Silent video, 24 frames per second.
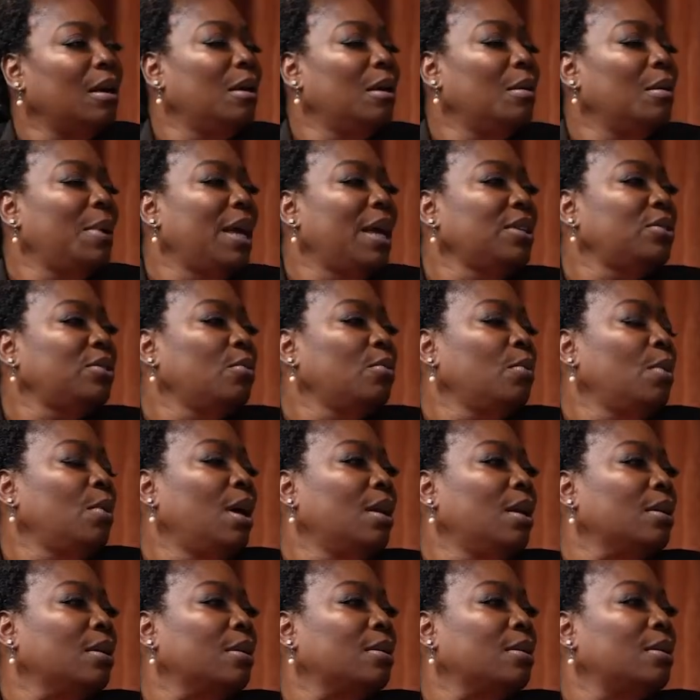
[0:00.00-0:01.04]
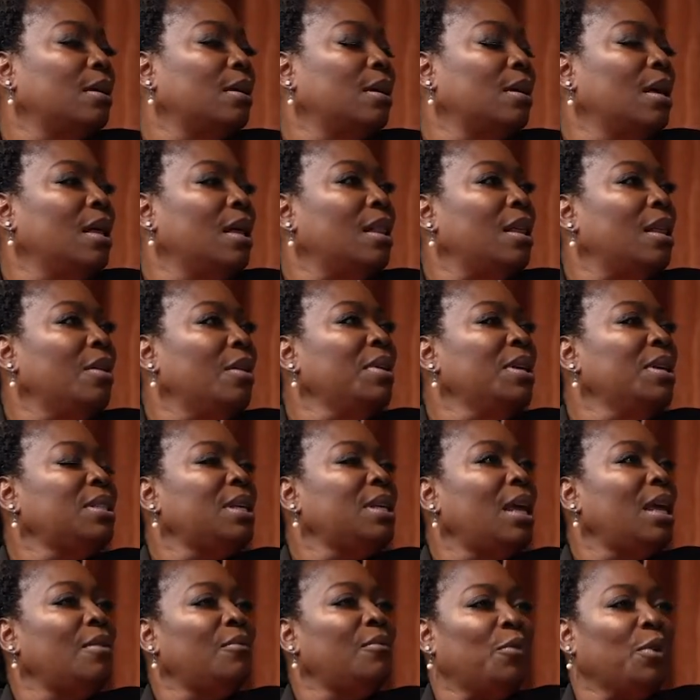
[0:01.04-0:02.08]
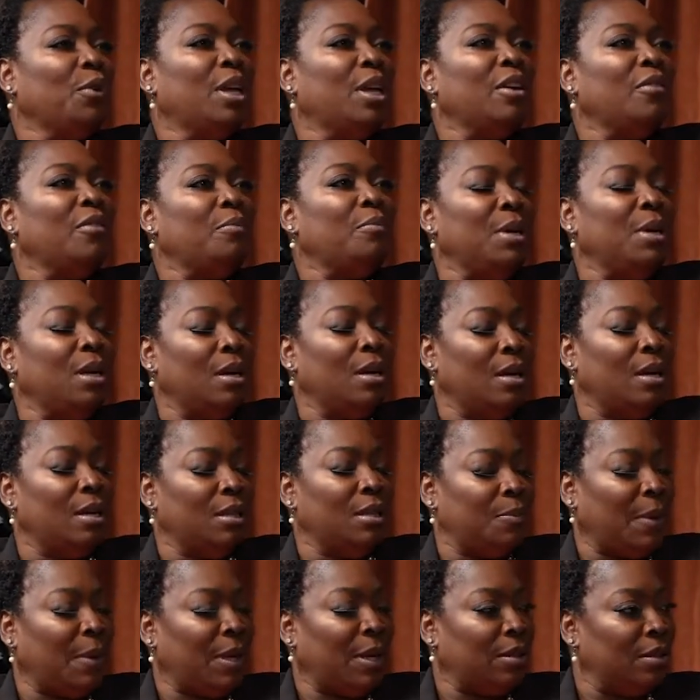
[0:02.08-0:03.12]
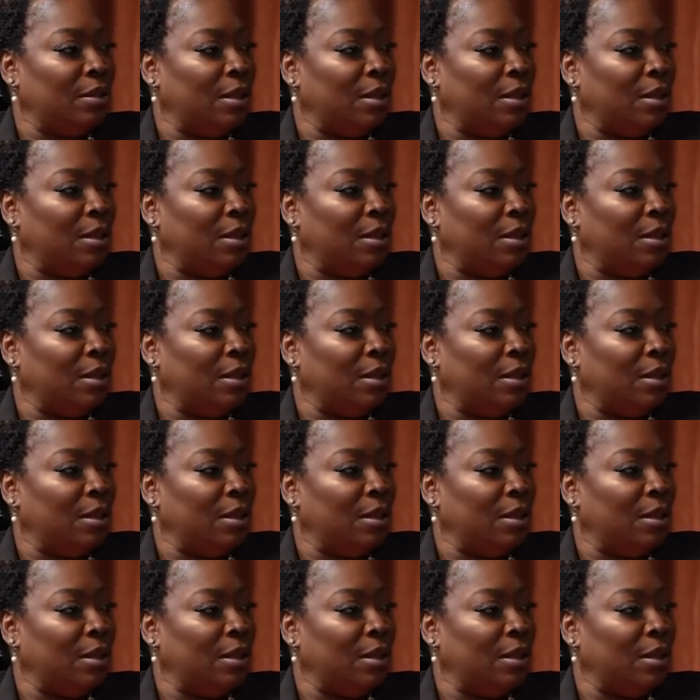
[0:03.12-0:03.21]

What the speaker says: Pastor Waller, there is forgive me, Inspector